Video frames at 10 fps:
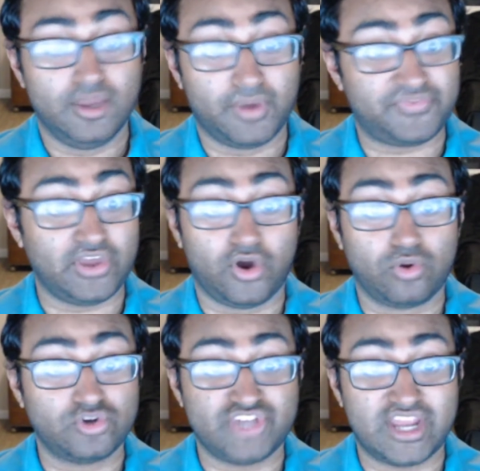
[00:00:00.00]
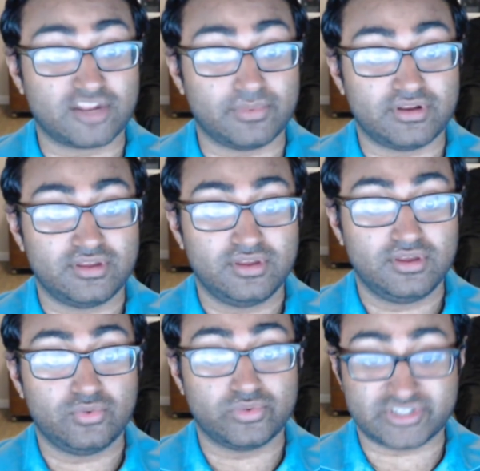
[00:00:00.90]
But the old gentleman
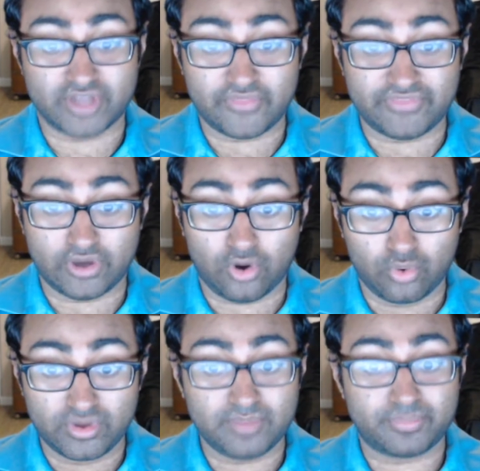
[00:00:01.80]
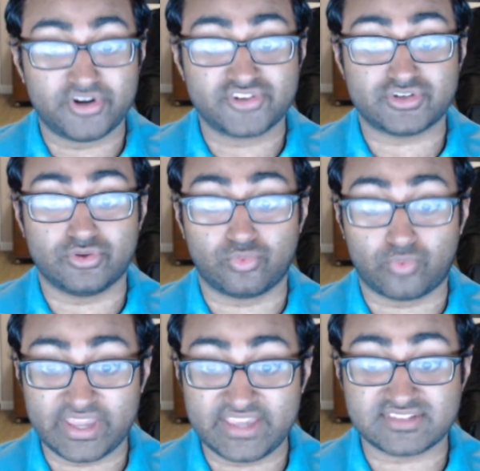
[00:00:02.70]
was not the only person who
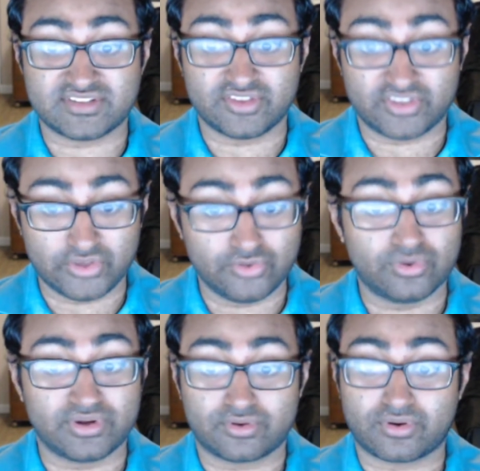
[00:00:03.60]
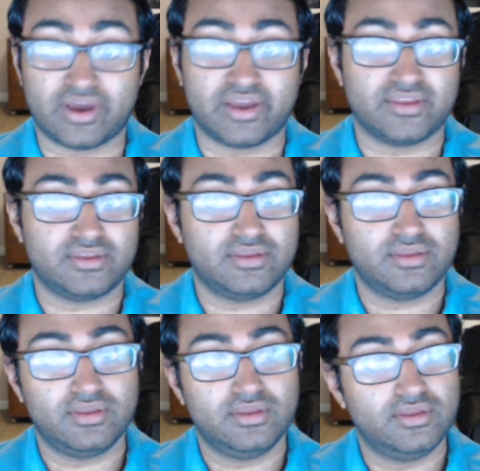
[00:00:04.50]
raised the hue and cry
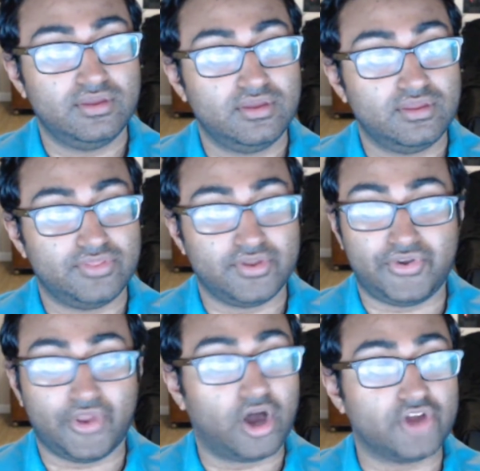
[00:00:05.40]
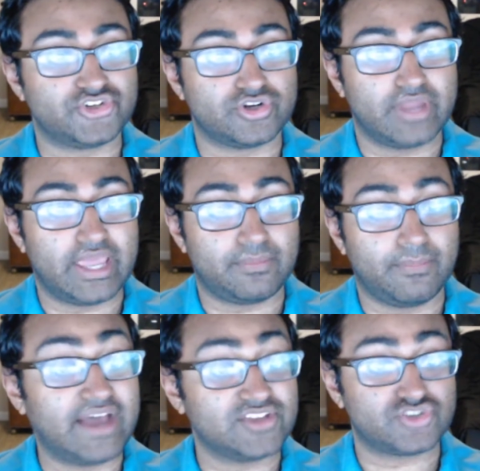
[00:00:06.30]
the dodger and
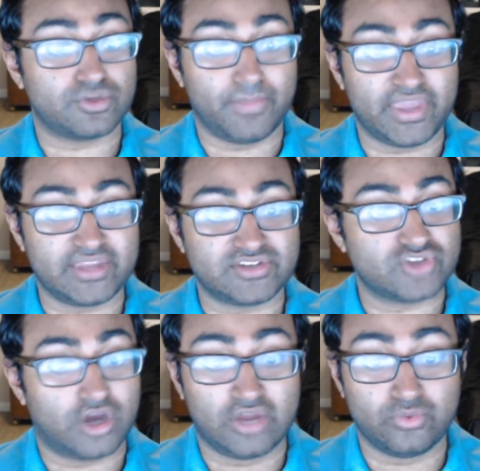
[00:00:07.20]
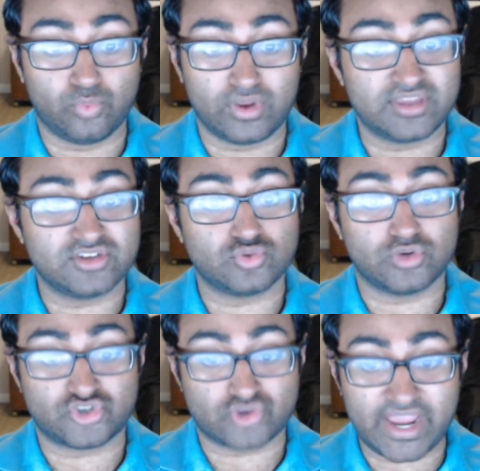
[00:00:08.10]
Master Bates, unwilling to
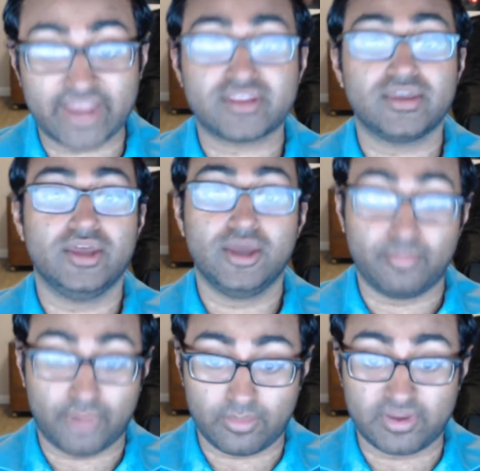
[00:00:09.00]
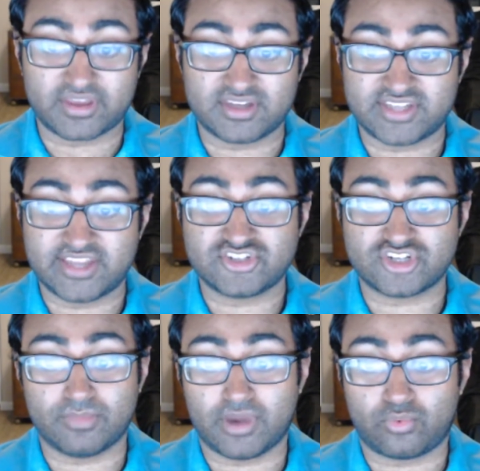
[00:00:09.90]
attract public
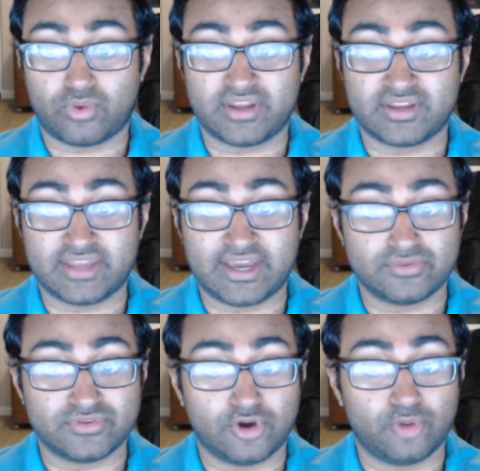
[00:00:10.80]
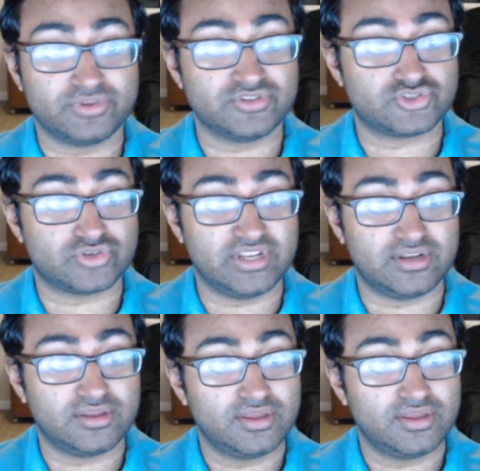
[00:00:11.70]
attention by running down the open street,